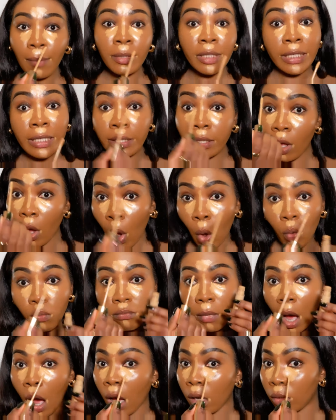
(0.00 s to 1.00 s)
I'm gonna need the whole
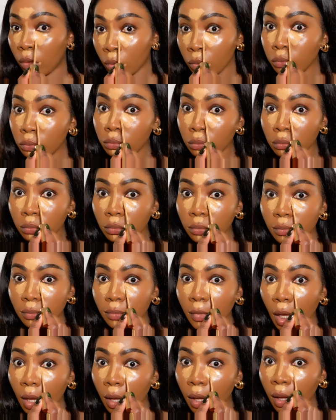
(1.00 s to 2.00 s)
bottle
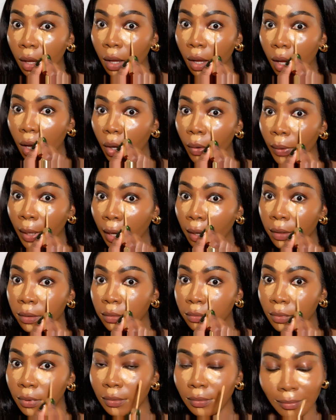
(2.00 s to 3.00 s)
okay?